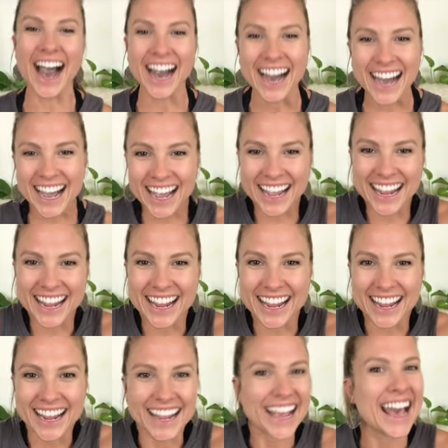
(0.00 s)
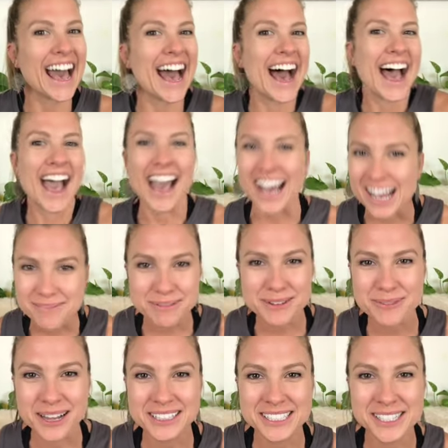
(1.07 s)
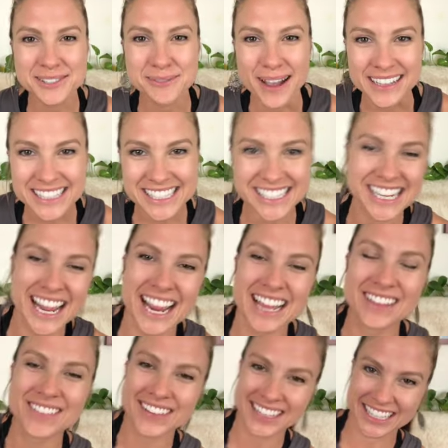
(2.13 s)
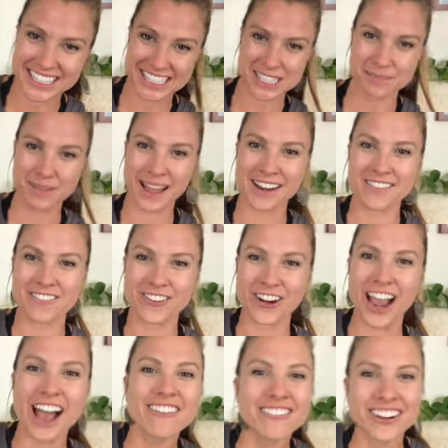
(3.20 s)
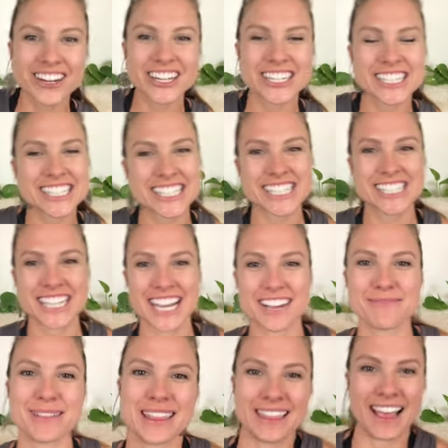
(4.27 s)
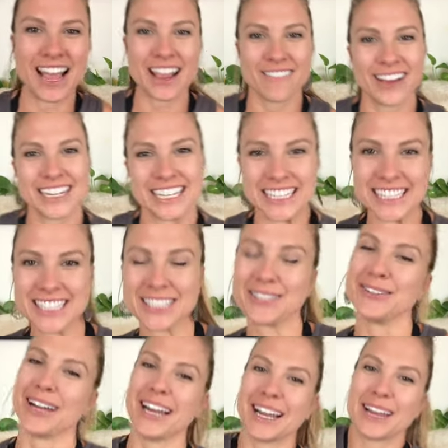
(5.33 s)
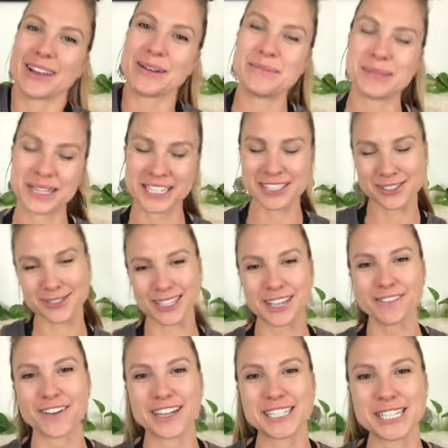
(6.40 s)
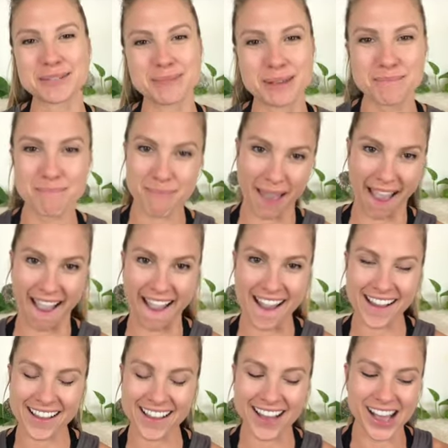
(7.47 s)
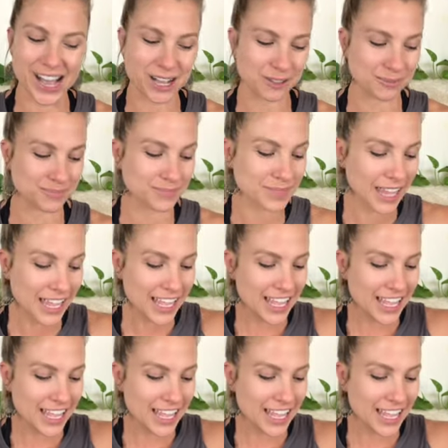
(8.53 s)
Hi! Happy Wellness Wednesday! I feel like it's been forever since I have been live on Instagram, but it's really fun to be back. Um,